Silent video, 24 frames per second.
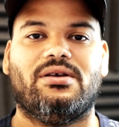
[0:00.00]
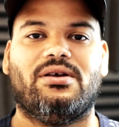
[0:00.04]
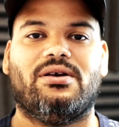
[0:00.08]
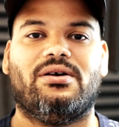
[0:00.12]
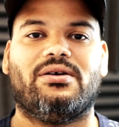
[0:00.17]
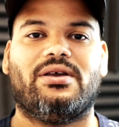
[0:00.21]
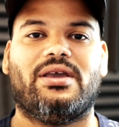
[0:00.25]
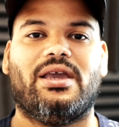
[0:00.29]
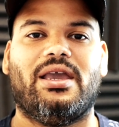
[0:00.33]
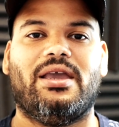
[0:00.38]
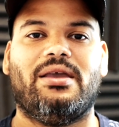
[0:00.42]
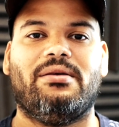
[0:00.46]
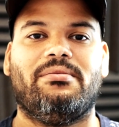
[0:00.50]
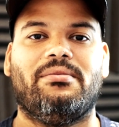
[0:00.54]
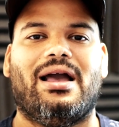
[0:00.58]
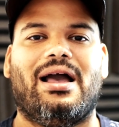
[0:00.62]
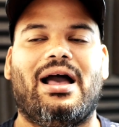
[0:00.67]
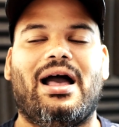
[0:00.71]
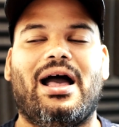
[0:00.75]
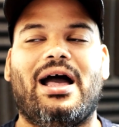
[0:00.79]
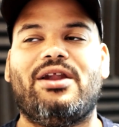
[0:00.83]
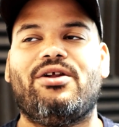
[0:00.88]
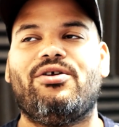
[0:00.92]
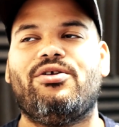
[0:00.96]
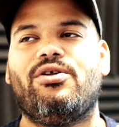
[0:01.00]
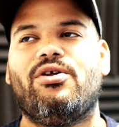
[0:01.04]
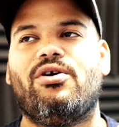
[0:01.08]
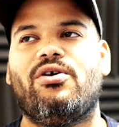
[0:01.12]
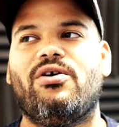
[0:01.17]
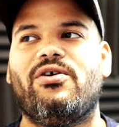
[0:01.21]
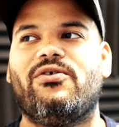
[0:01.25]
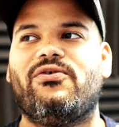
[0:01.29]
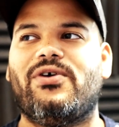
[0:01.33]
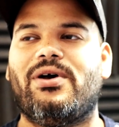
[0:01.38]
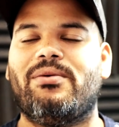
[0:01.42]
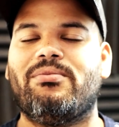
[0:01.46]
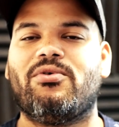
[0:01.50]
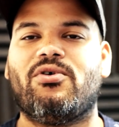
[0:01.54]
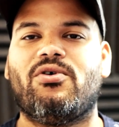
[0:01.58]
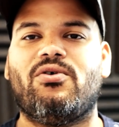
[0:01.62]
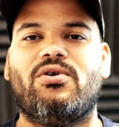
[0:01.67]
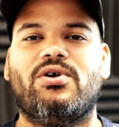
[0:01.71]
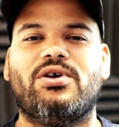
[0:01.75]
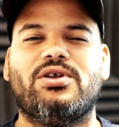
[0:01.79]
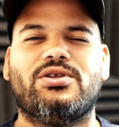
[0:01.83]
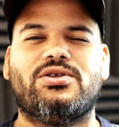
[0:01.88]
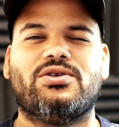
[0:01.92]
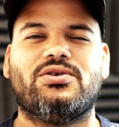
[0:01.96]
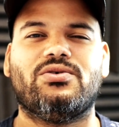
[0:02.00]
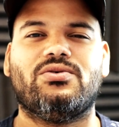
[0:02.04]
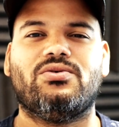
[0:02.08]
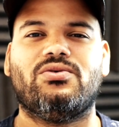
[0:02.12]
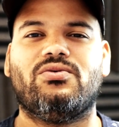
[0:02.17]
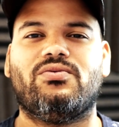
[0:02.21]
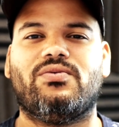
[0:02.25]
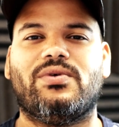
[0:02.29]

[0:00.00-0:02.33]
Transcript: Okay, I don't know if I'm going to